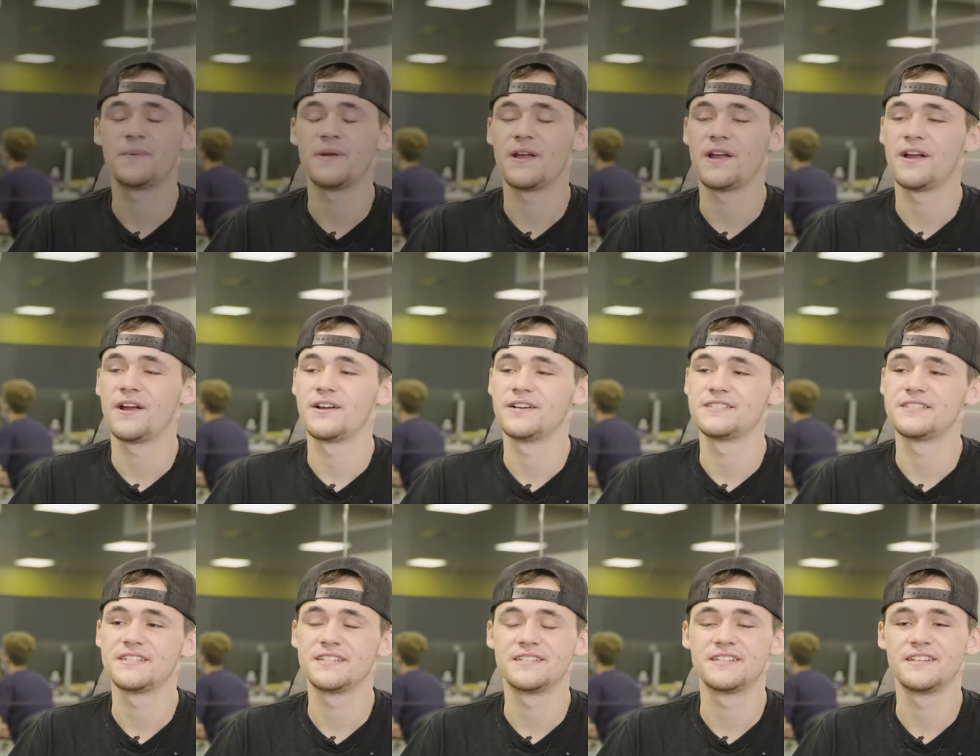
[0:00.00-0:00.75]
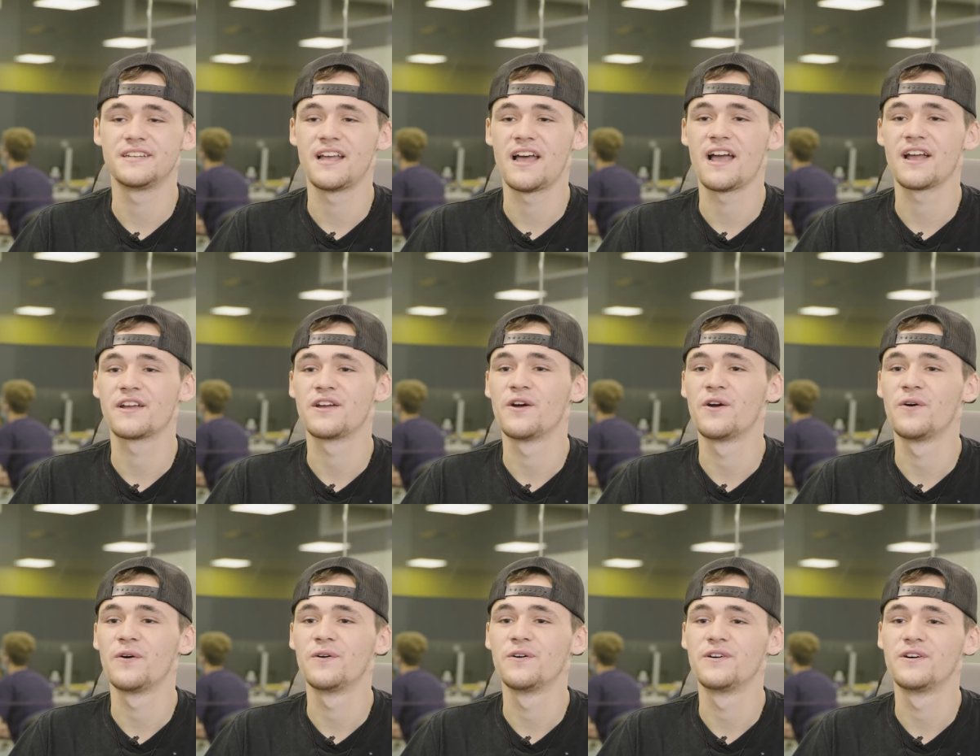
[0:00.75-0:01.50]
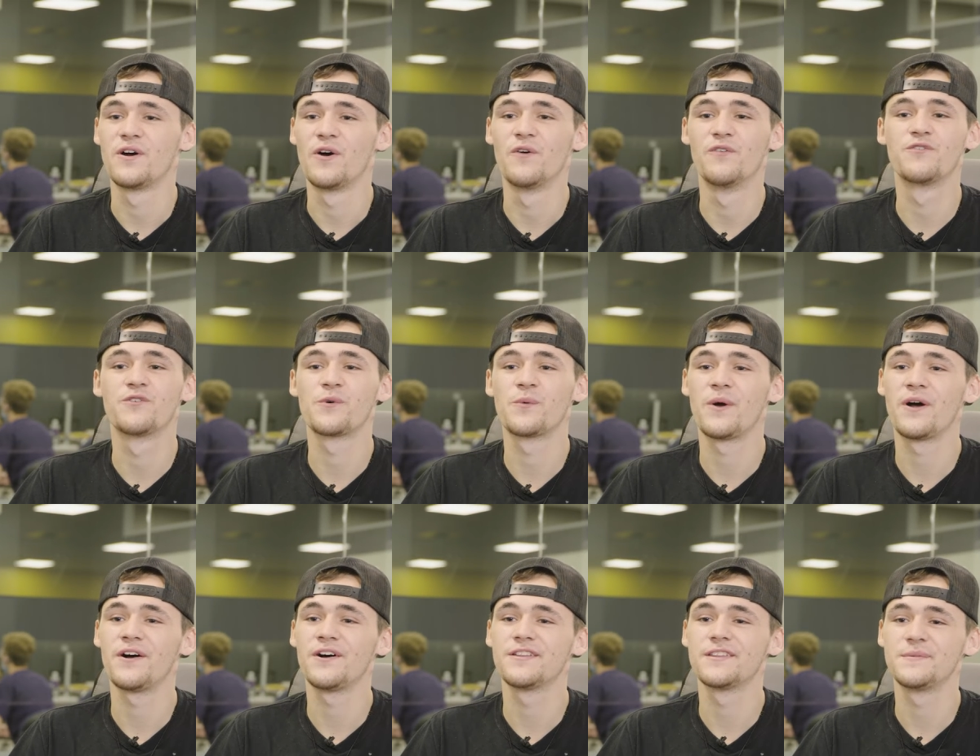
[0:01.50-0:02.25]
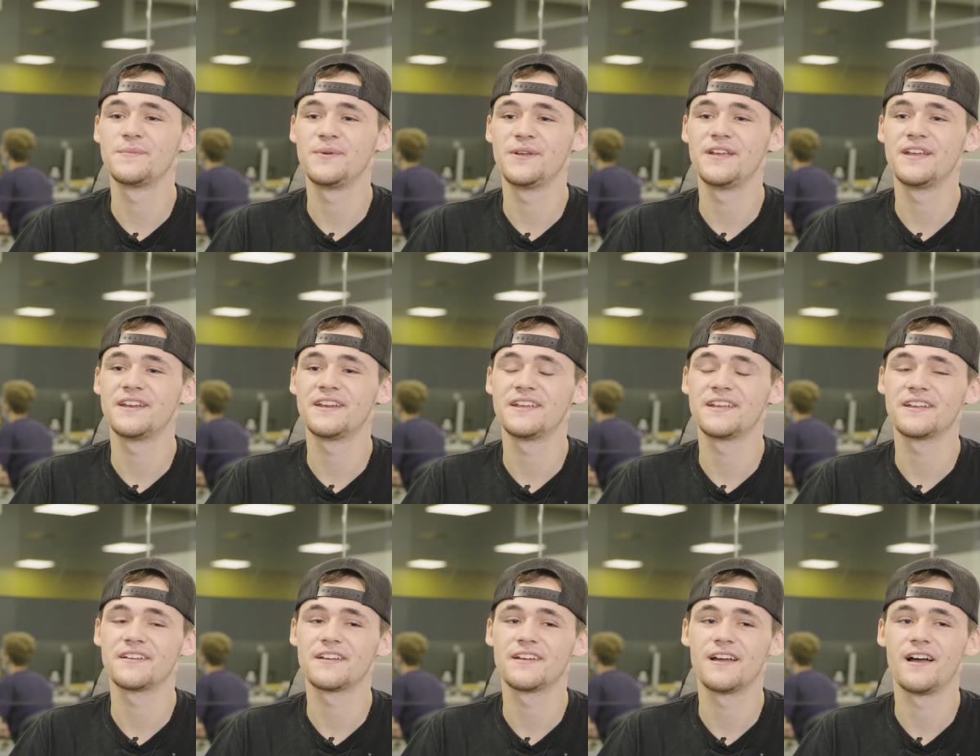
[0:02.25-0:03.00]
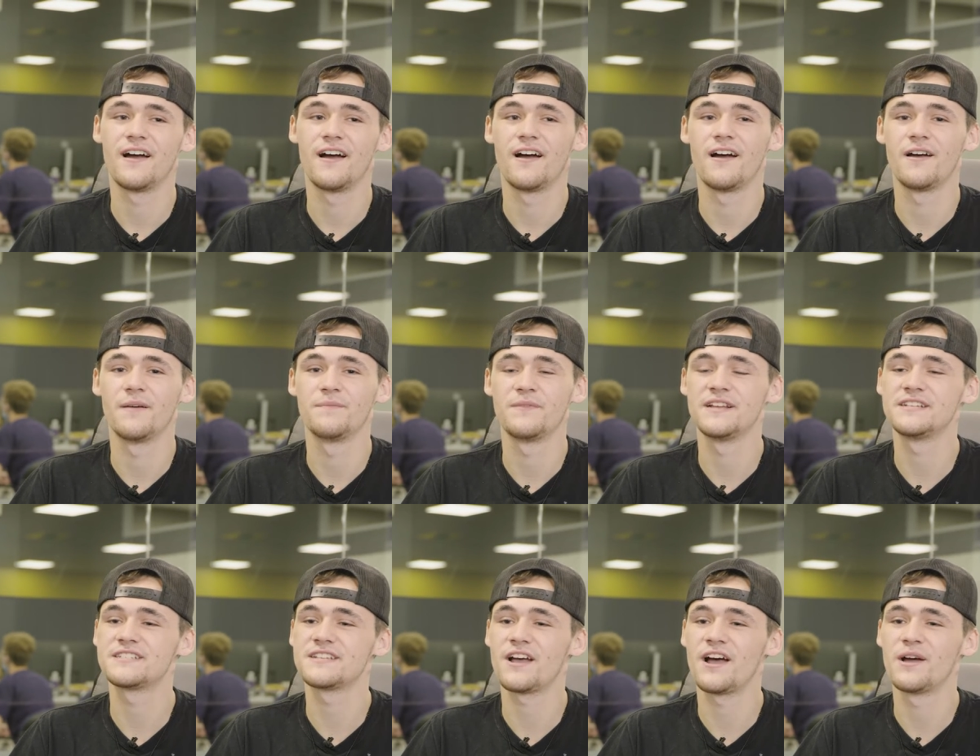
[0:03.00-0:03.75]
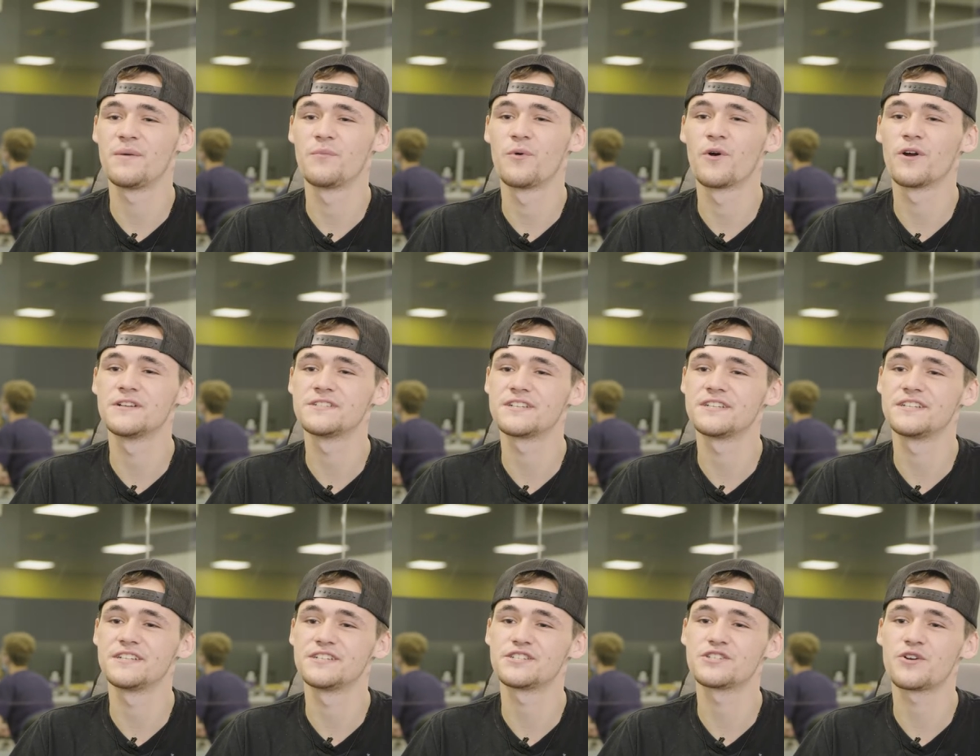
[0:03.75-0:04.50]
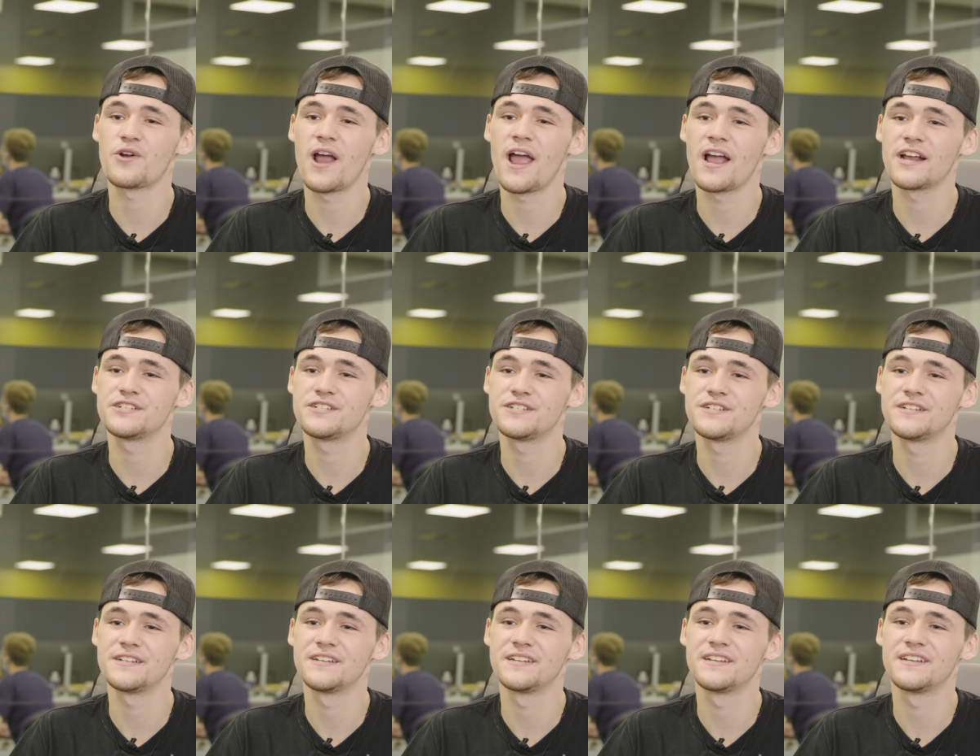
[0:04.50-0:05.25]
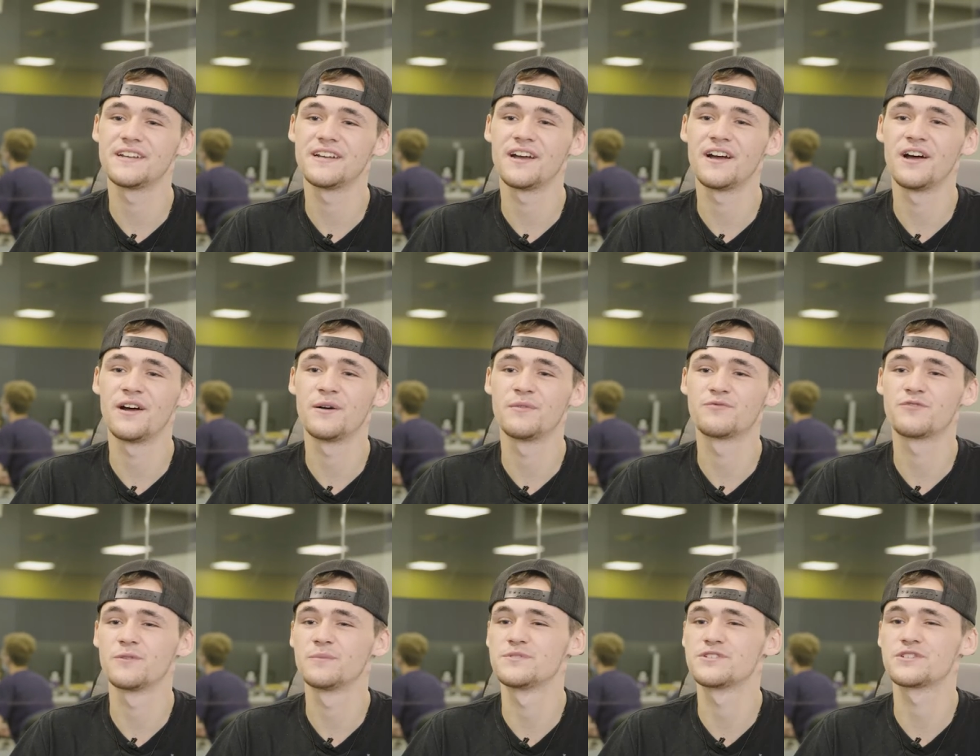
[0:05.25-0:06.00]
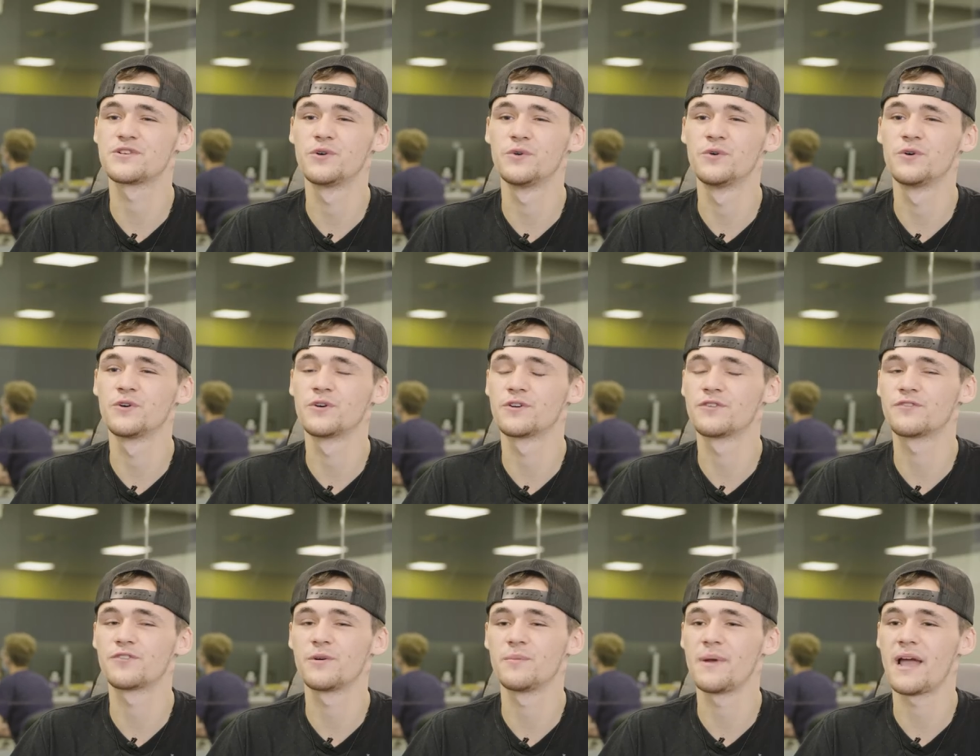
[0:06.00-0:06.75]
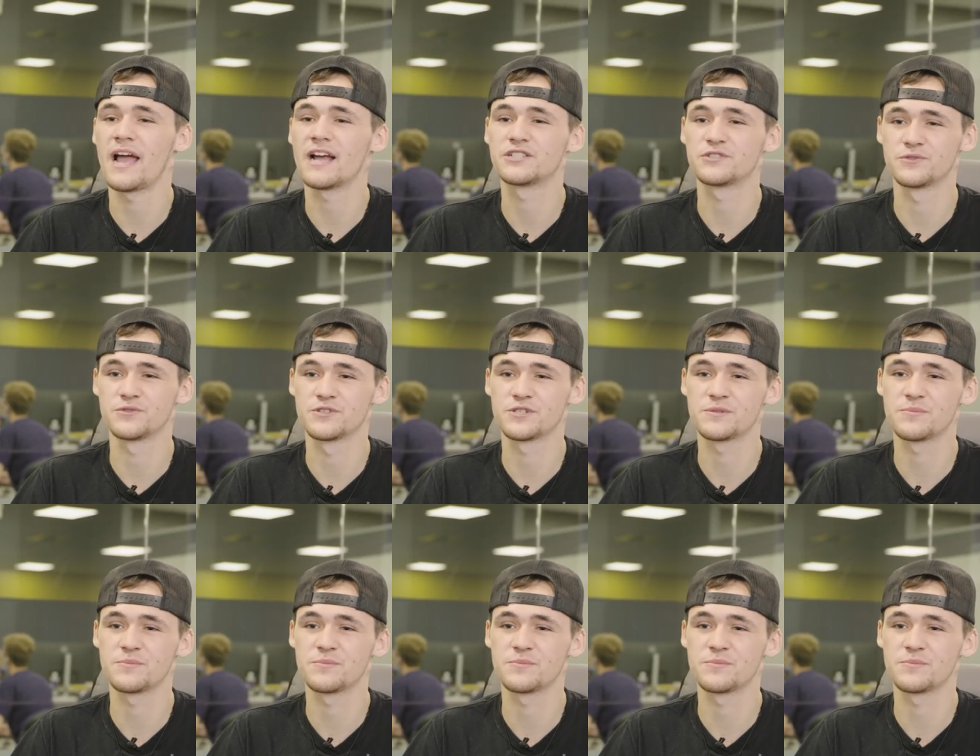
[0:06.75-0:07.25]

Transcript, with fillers: parents, it did not go over well in the beginning. Um, they saw it more as a distraction um, from school or from actual